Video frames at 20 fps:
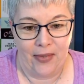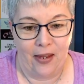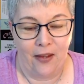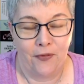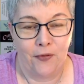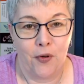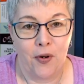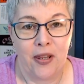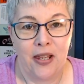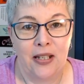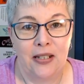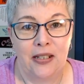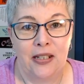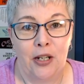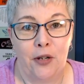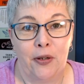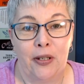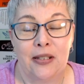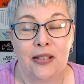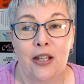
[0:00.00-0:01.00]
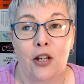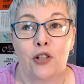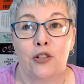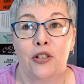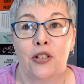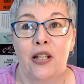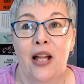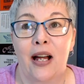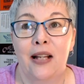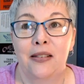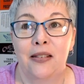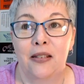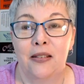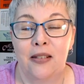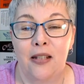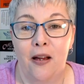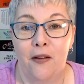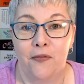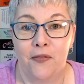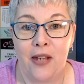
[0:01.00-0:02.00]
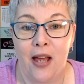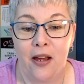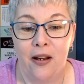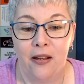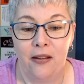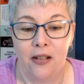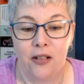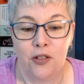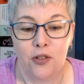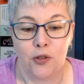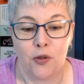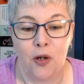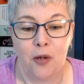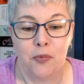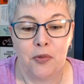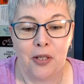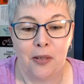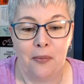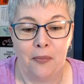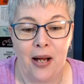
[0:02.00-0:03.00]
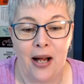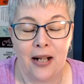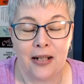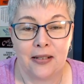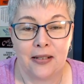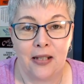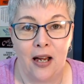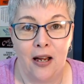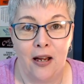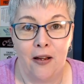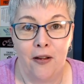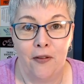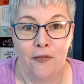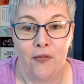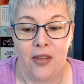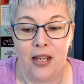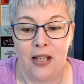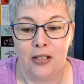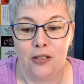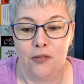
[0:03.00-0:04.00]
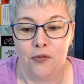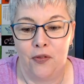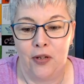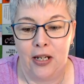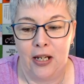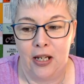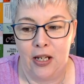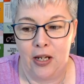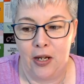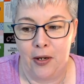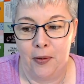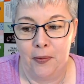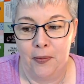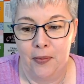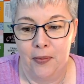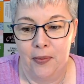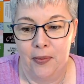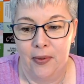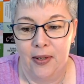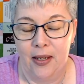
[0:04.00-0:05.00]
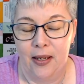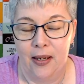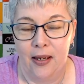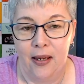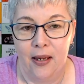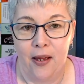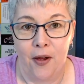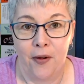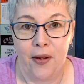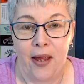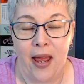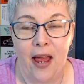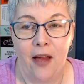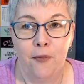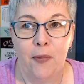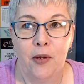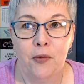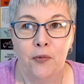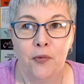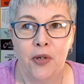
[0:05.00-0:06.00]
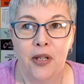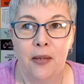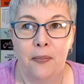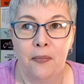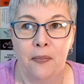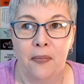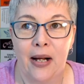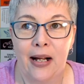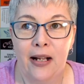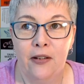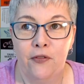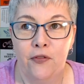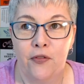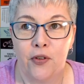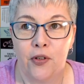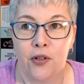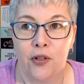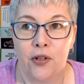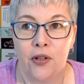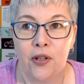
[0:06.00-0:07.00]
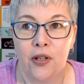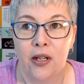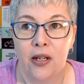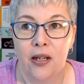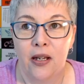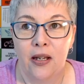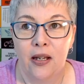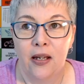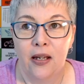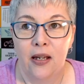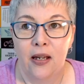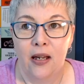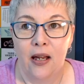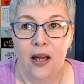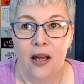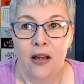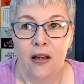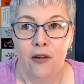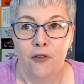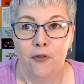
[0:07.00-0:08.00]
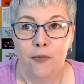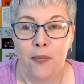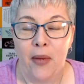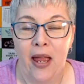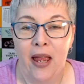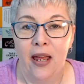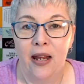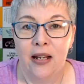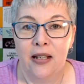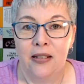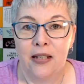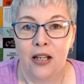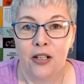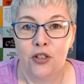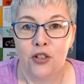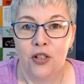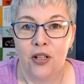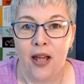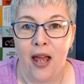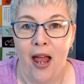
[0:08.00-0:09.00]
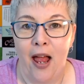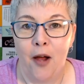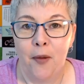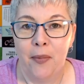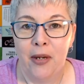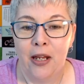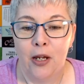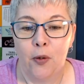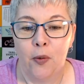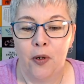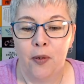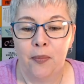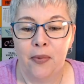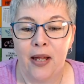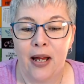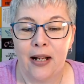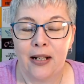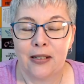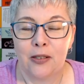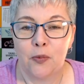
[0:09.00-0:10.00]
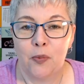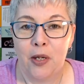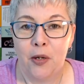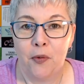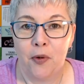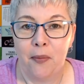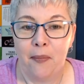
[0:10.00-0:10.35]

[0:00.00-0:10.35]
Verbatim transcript: For this series. There's lots of stuff down in the description box of this video. Okay, I've been really mindful of paying attention to how many quilt blocks we were